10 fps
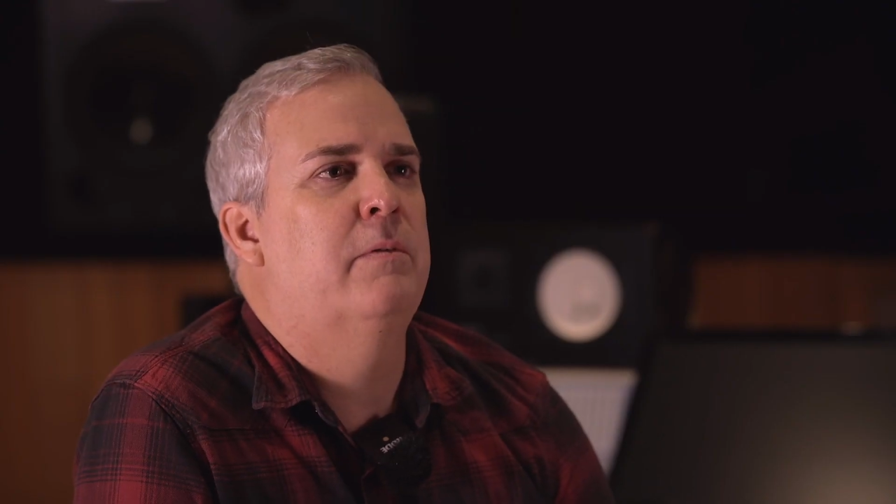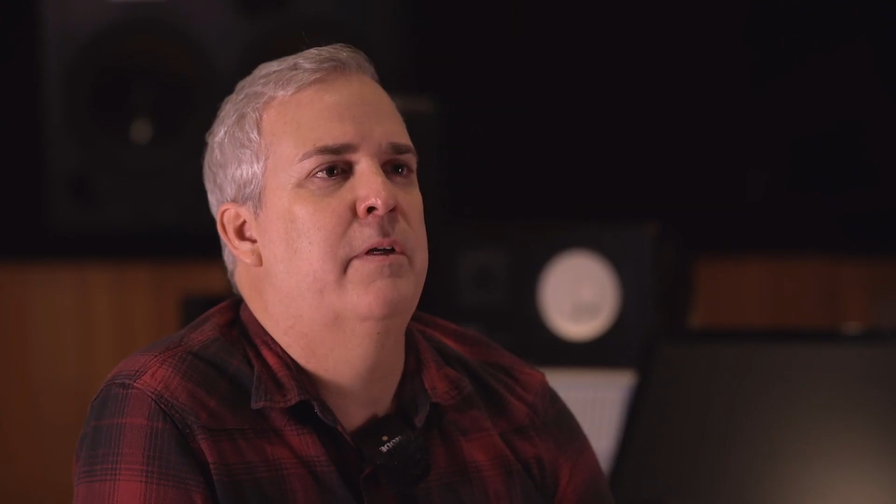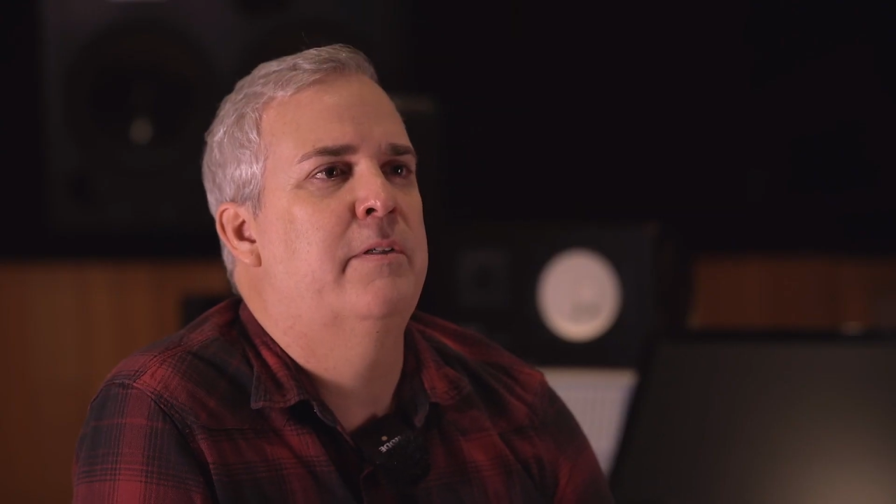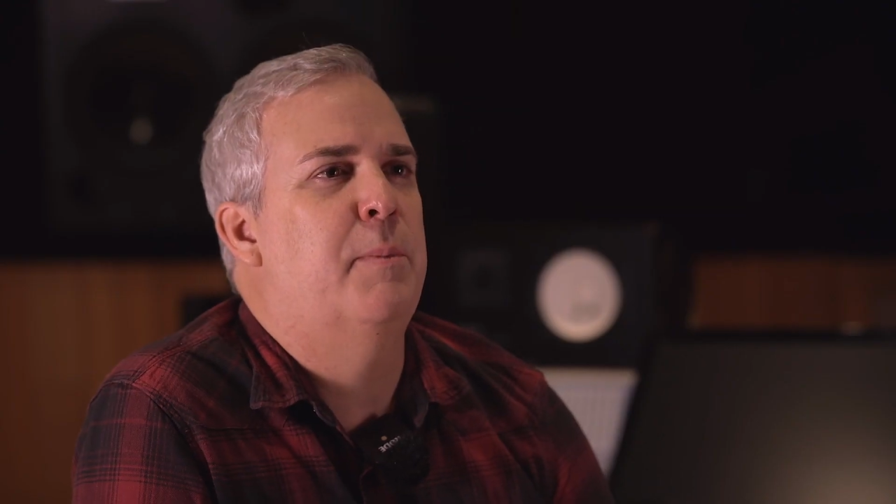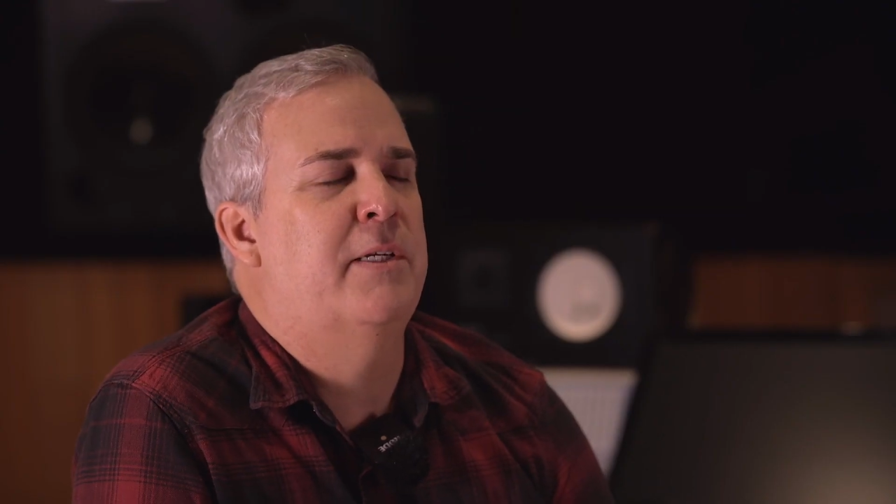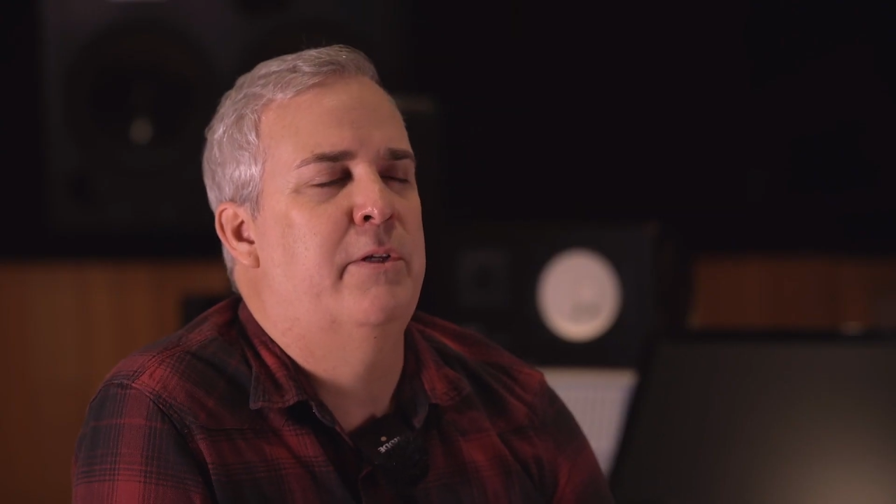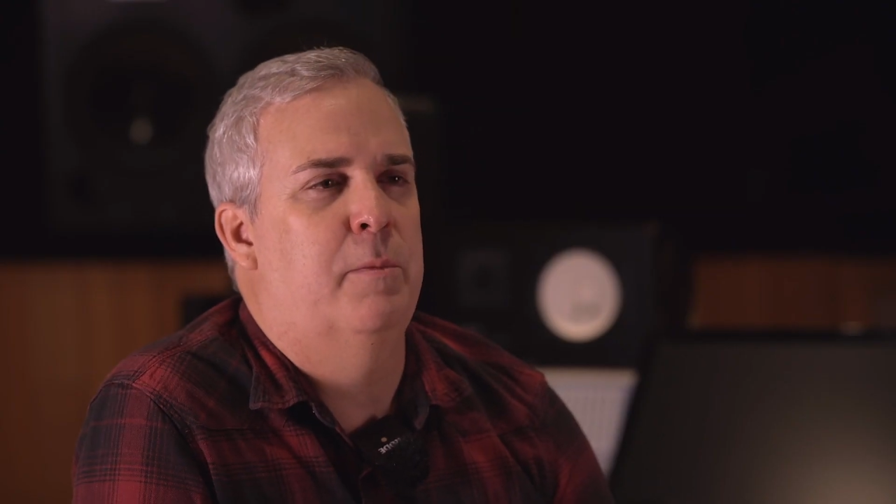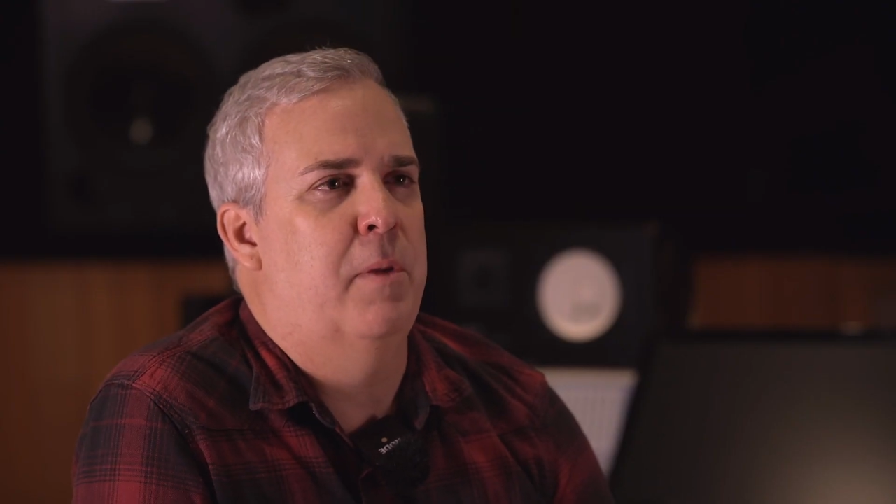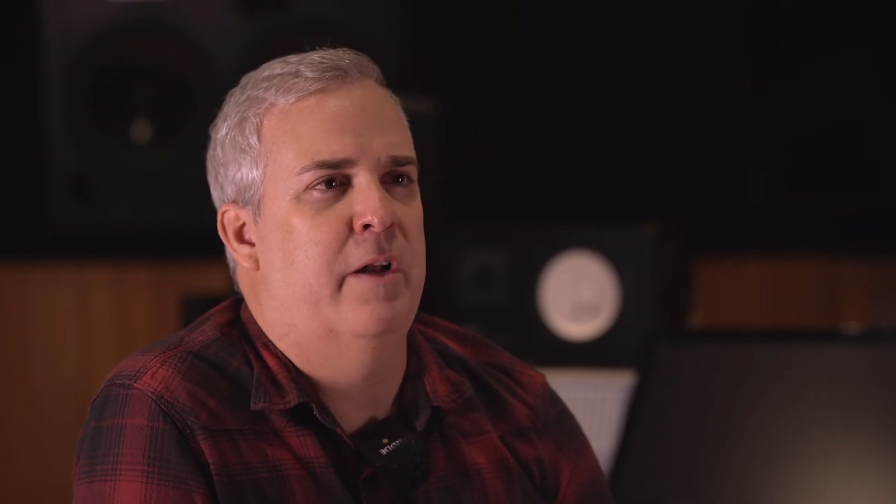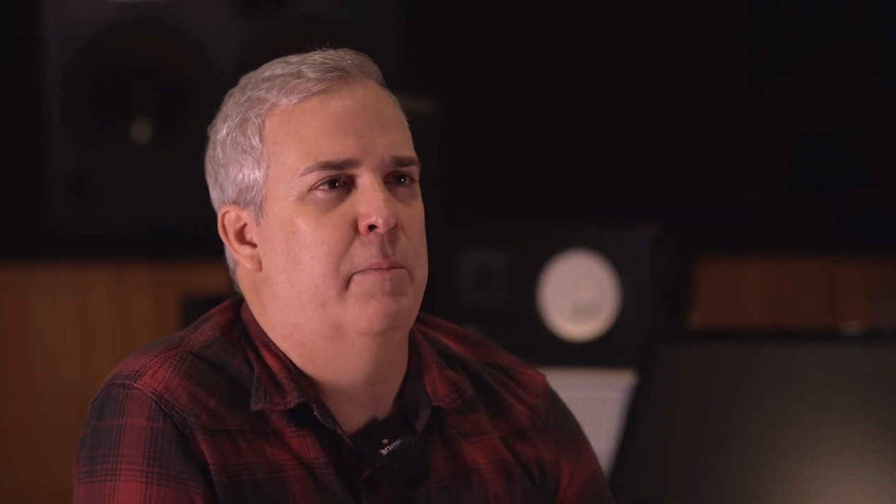especially the
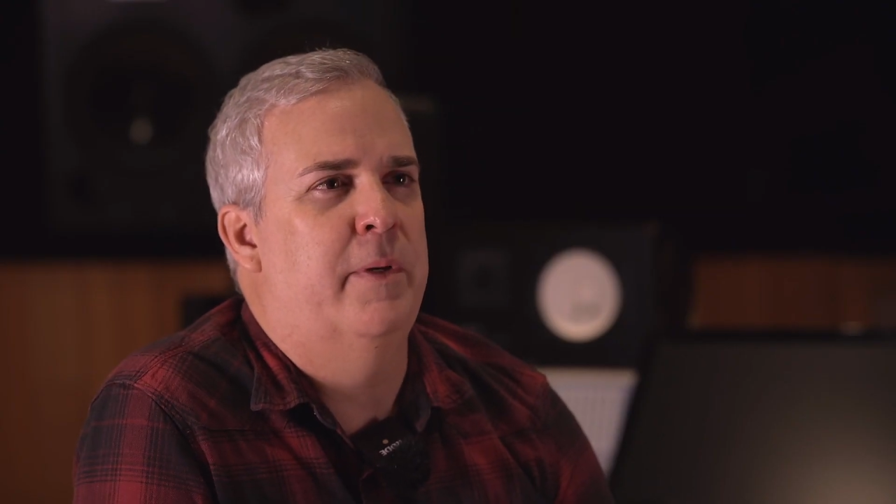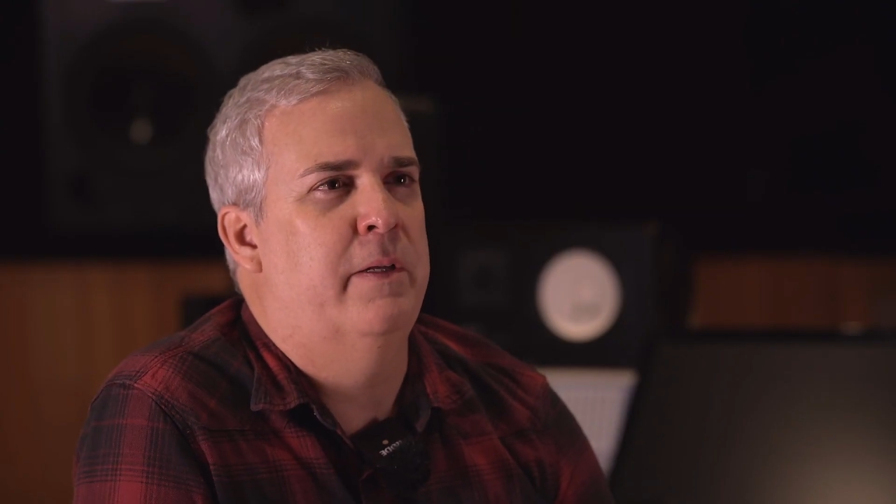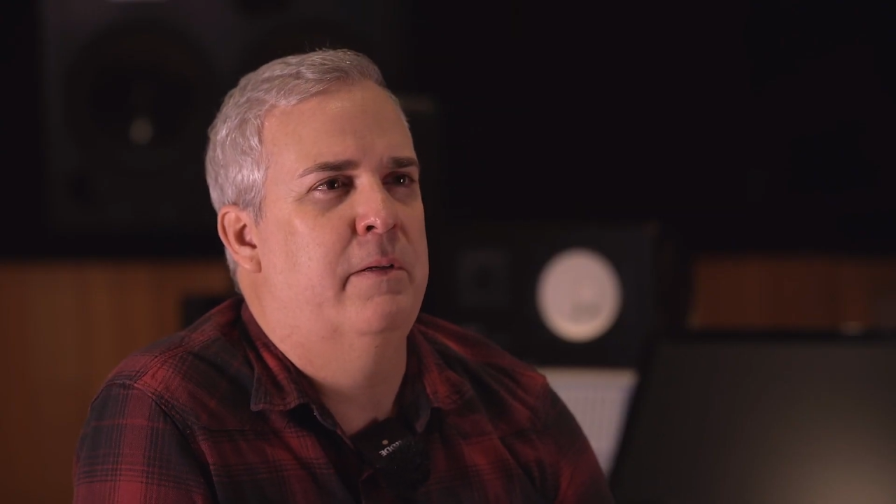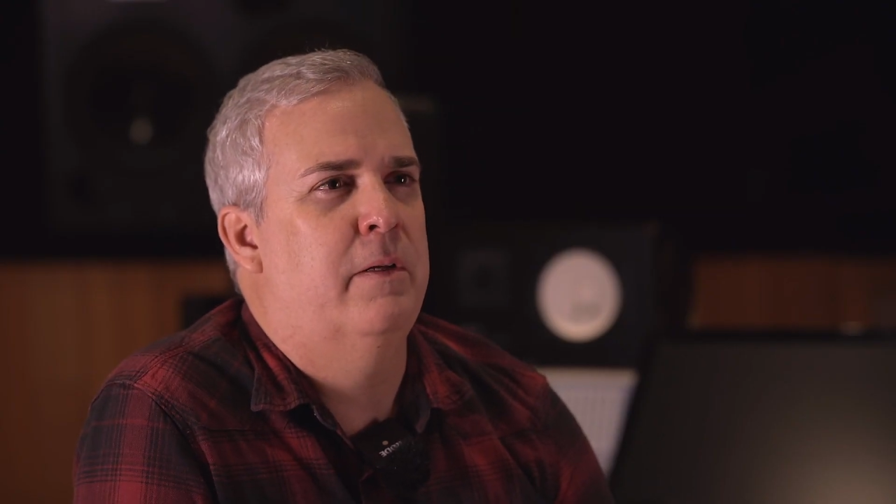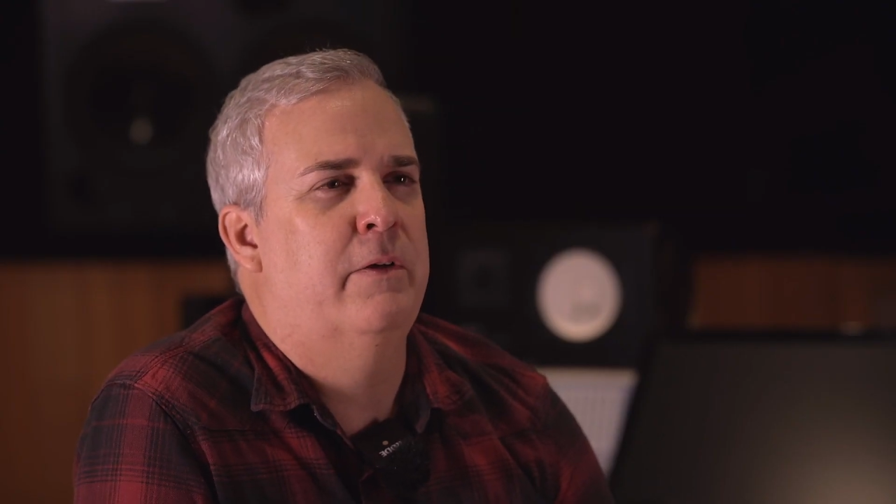bottom end.